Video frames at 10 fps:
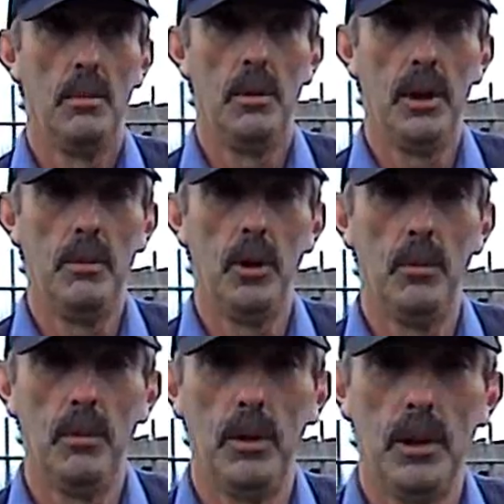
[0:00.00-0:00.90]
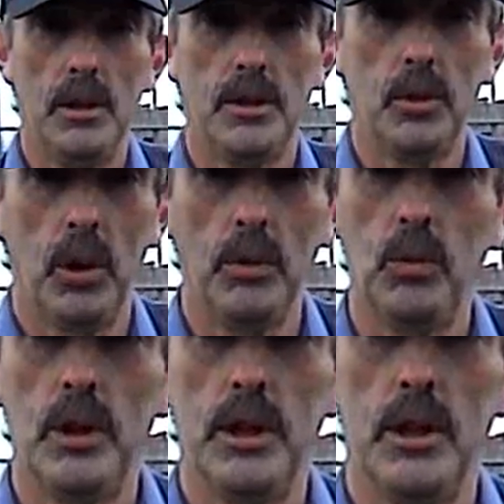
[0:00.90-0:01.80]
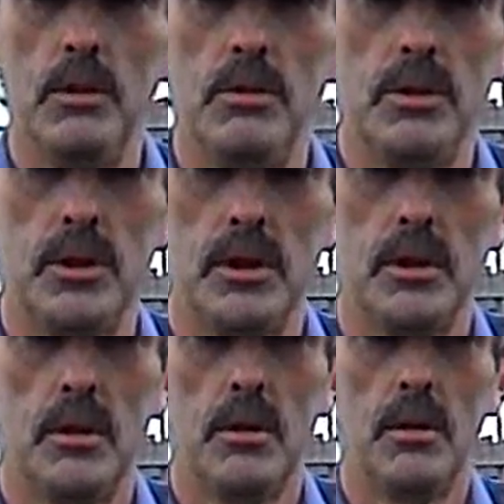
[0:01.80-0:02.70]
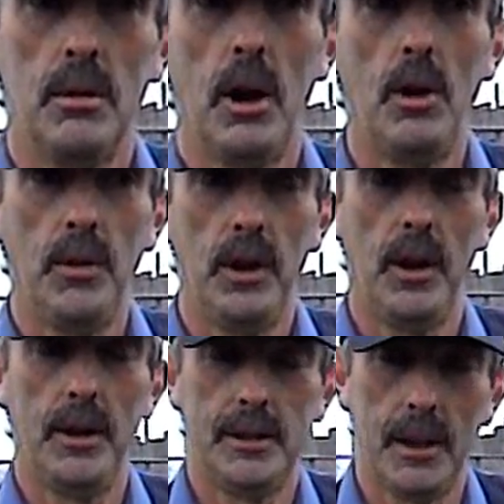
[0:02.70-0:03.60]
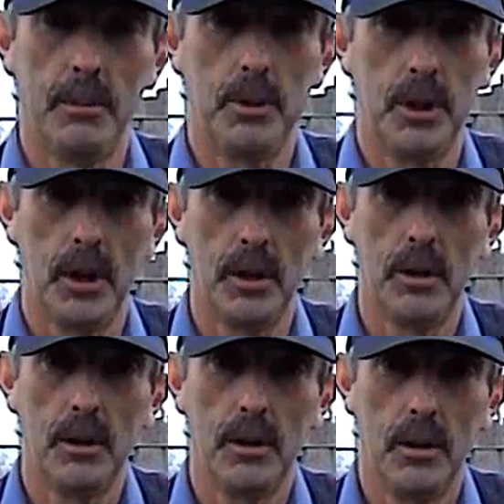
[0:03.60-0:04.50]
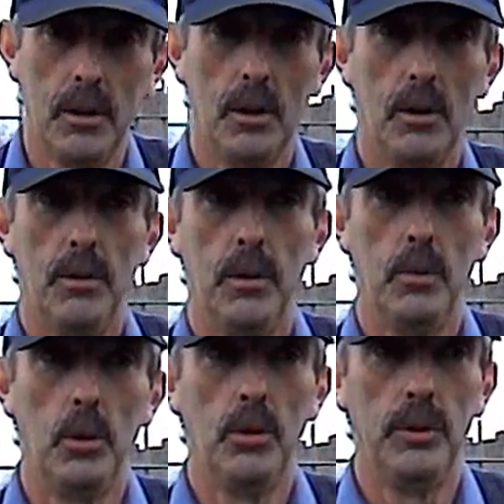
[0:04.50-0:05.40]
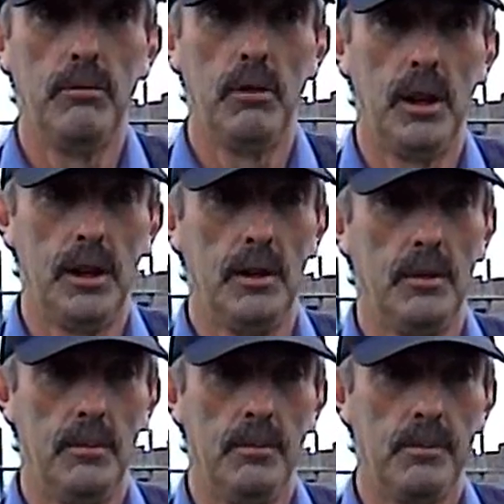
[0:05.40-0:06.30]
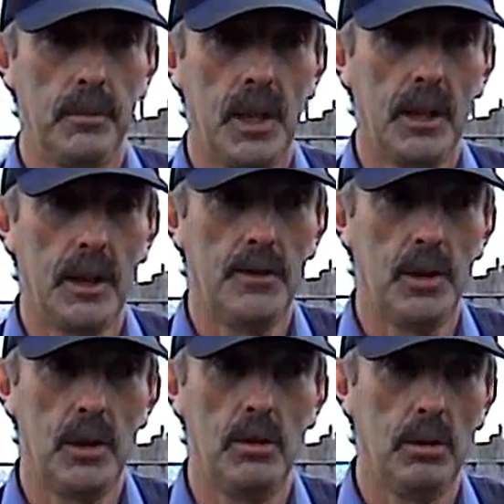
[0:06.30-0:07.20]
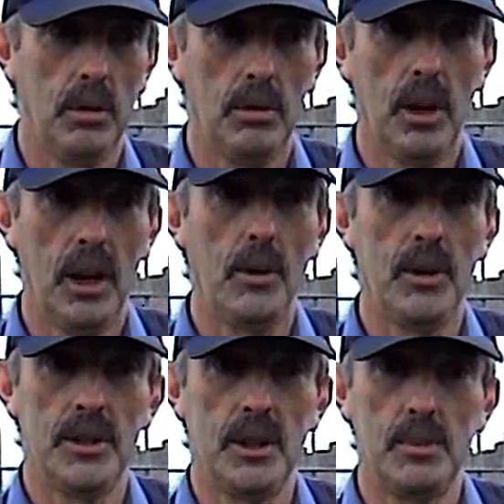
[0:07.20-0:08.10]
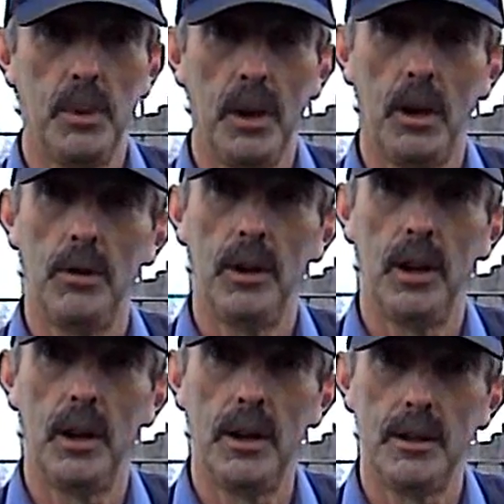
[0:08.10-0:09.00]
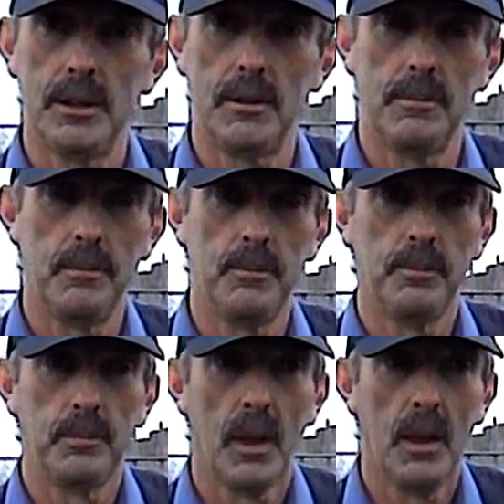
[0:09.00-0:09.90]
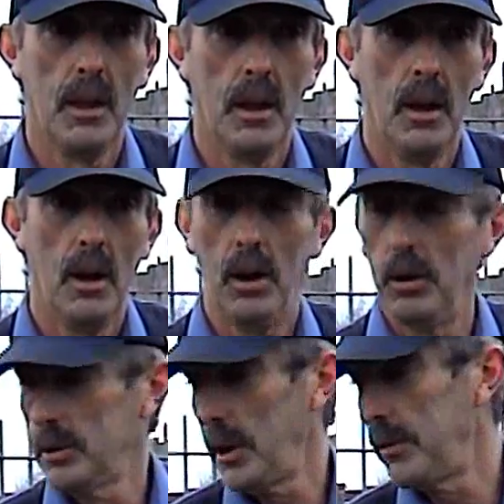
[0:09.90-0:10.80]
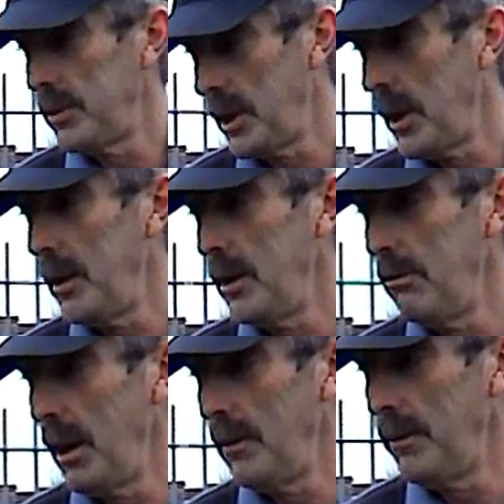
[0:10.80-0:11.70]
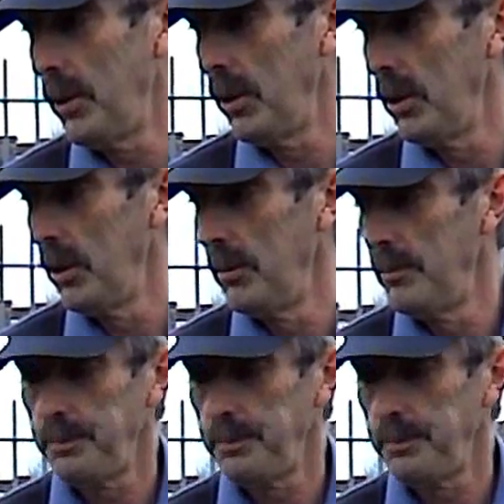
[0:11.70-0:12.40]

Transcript: The minimum is the one we use overnight temperature for the morning reading. That gives you the lowest it's been overnight. I also have to take any rainfall.